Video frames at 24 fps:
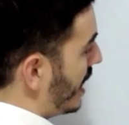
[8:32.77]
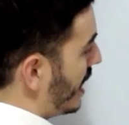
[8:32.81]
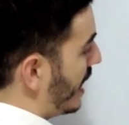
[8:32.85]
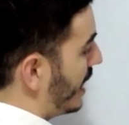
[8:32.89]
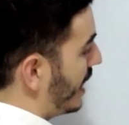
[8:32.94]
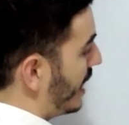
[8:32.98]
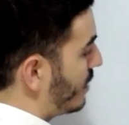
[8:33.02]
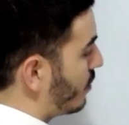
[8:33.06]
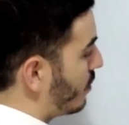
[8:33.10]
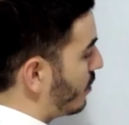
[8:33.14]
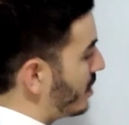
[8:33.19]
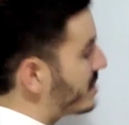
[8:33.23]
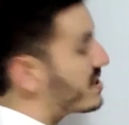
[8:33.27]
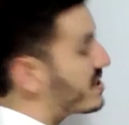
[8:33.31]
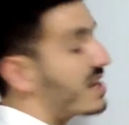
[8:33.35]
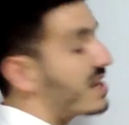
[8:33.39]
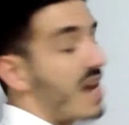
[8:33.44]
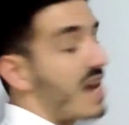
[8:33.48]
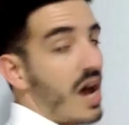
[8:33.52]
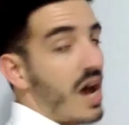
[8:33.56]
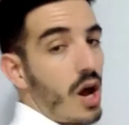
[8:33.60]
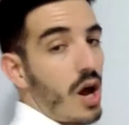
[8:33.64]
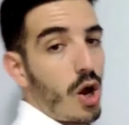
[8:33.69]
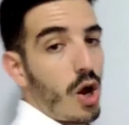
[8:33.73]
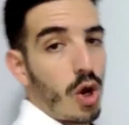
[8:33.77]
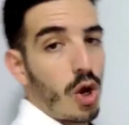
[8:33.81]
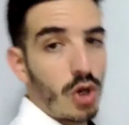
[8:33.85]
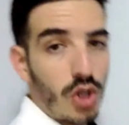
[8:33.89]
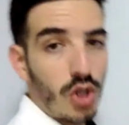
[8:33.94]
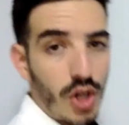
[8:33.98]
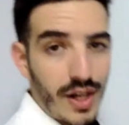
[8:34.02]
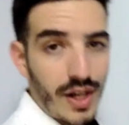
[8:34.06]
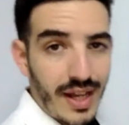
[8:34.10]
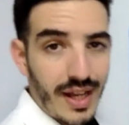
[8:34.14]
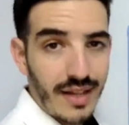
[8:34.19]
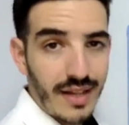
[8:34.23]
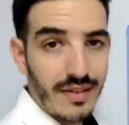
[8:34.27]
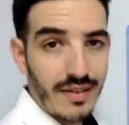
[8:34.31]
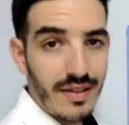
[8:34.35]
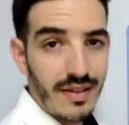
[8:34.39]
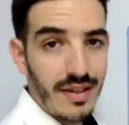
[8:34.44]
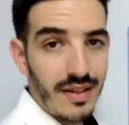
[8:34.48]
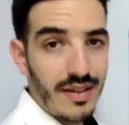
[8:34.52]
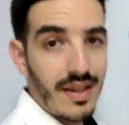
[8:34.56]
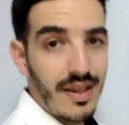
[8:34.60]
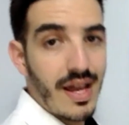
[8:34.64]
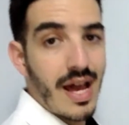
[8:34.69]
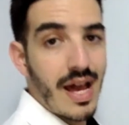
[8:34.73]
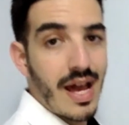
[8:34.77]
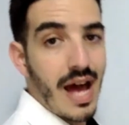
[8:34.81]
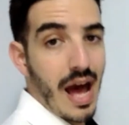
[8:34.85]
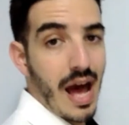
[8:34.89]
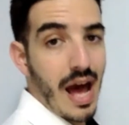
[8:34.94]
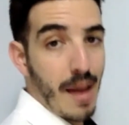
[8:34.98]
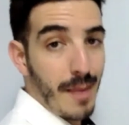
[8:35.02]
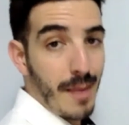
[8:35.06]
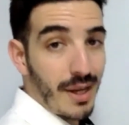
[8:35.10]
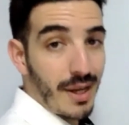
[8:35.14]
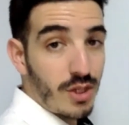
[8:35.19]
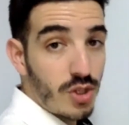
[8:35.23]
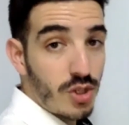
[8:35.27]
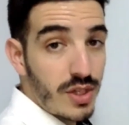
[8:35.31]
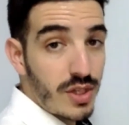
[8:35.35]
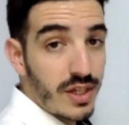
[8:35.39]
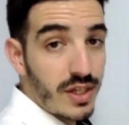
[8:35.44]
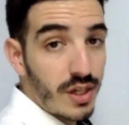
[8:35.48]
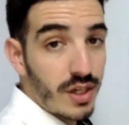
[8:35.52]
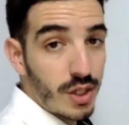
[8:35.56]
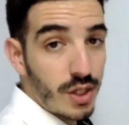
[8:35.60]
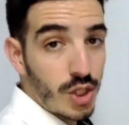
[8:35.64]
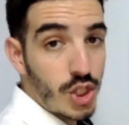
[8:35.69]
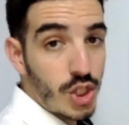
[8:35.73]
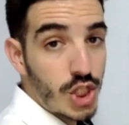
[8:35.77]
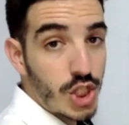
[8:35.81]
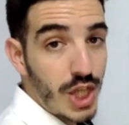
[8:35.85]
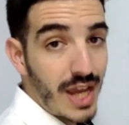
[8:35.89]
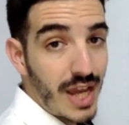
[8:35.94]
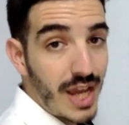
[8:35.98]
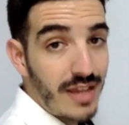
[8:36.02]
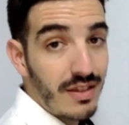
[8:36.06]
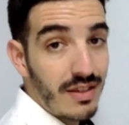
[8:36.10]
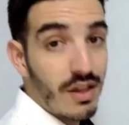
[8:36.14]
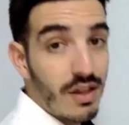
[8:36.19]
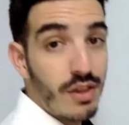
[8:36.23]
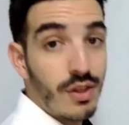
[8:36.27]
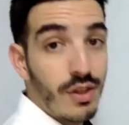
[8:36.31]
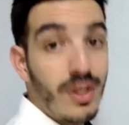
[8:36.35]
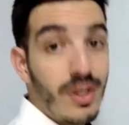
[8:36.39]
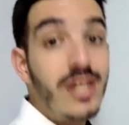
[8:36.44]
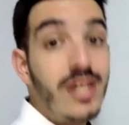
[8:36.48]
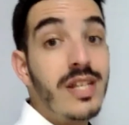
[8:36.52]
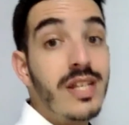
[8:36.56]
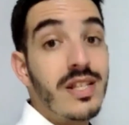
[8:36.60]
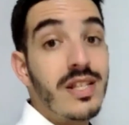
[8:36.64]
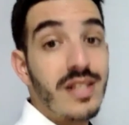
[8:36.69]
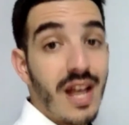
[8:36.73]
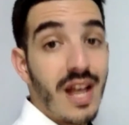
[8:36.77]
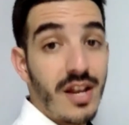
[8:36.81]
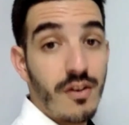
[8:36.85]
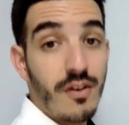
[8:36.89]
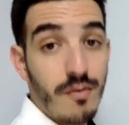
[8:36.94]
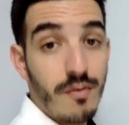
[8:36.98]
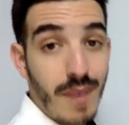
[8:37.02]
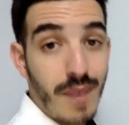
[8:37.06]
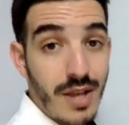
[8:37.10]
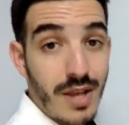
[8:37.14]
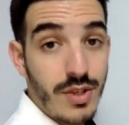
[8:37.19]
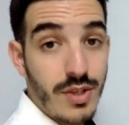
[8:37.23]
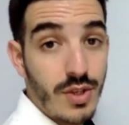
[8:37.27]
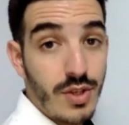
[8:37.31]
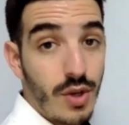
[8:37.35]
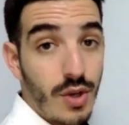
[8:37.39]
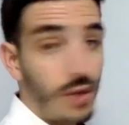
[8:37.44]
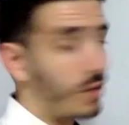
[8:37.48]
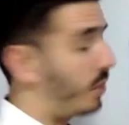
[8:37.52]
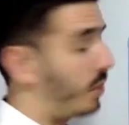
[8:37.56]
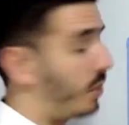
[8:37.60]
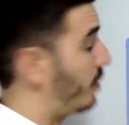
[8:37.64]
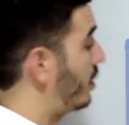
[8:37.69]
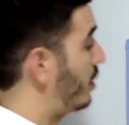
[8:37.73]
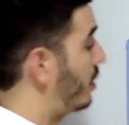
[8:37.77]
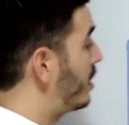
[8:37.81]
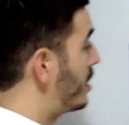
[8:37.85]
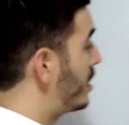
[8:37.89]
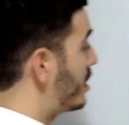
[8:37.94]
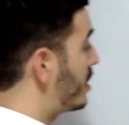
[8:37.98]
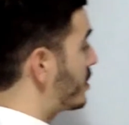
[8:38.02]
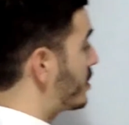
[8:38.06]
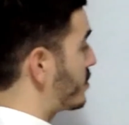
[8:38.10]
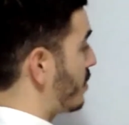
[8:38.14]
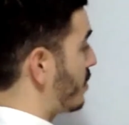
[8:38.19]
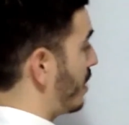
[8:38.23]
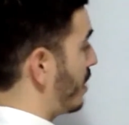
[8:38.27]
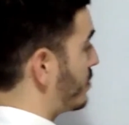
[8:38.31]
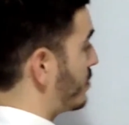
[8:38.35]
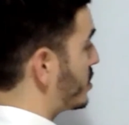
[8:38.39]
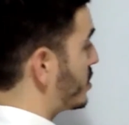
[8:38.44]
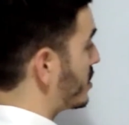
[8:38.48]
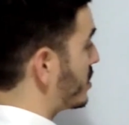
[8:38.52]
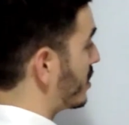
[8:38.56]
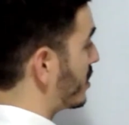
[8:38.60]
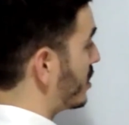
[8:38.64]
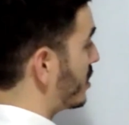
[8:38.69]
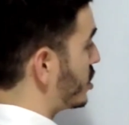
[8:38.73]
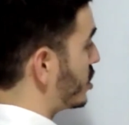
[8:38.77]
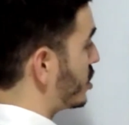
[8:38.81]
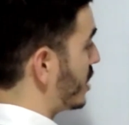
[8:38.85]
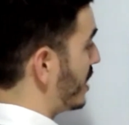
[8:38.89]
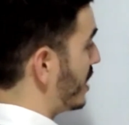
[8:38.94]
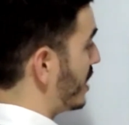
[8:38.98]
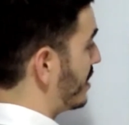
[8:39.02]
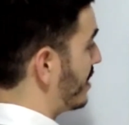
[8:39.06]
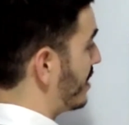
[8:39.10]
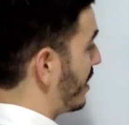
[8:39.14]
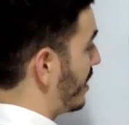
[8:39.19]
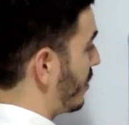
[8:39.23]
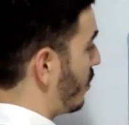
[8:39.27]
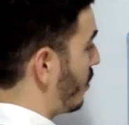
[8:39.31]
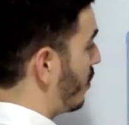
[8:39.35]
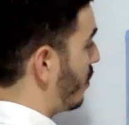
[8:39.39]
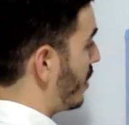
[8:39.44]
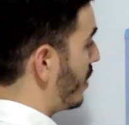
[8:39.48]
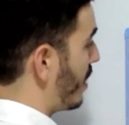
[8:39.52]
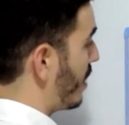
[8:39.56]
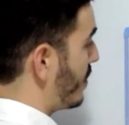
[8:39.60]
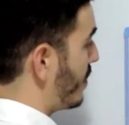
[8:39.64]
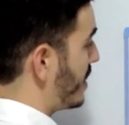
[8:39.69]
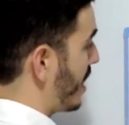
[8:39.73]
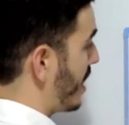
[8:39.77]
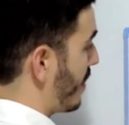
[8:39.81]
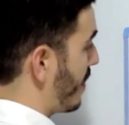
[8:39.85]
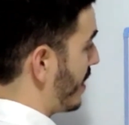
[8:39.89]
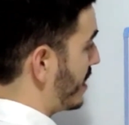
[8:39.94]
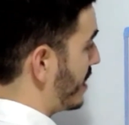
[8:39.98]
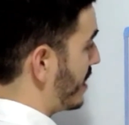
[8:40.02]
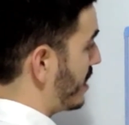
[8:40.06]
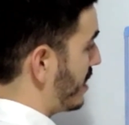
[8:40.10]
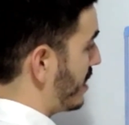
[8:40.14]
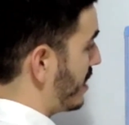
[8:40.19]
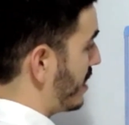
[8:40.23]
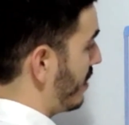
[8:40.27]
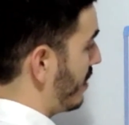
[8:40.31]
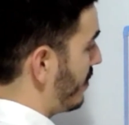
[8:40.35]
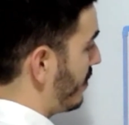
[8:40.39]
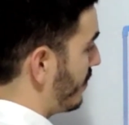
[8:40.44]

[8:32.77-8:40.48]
And once they are all connected, I'm actually going to shade the inside of my circle. So I'm just going to shade that whole area right here.